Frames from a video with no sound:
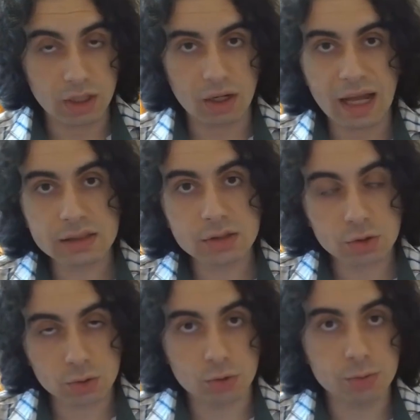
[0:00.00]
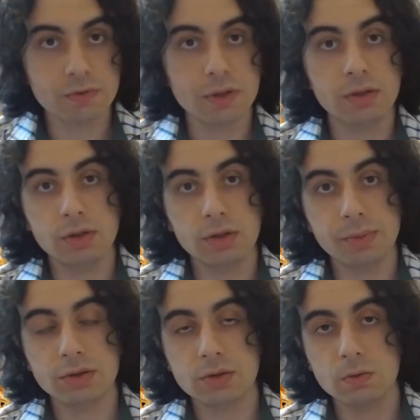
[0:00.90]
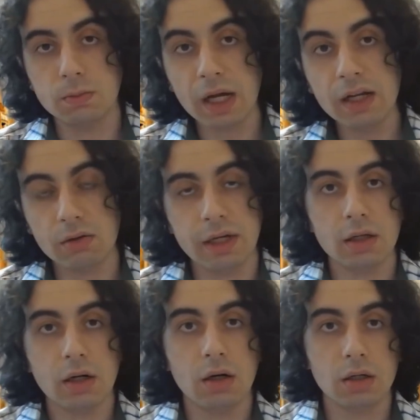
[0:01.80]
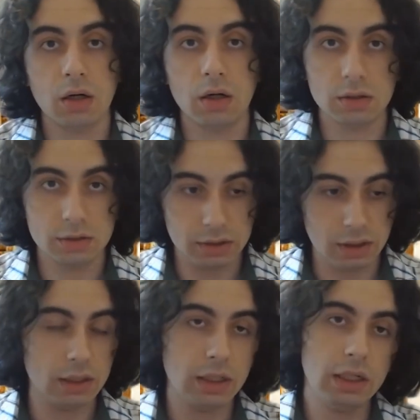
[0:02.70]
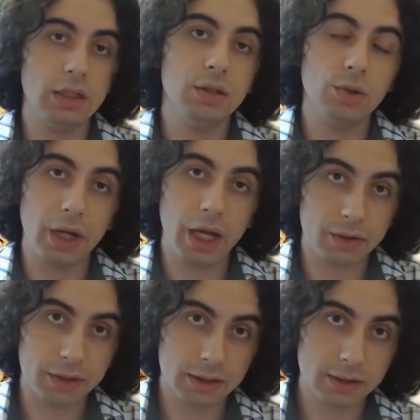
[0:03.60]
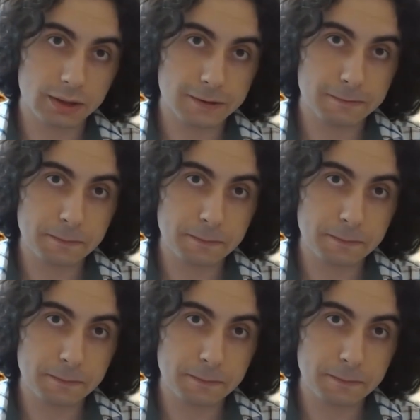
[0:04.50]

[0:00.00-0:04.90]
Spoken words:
the last group of the Indo-Europeans to migrate are called the Indo-Aryans.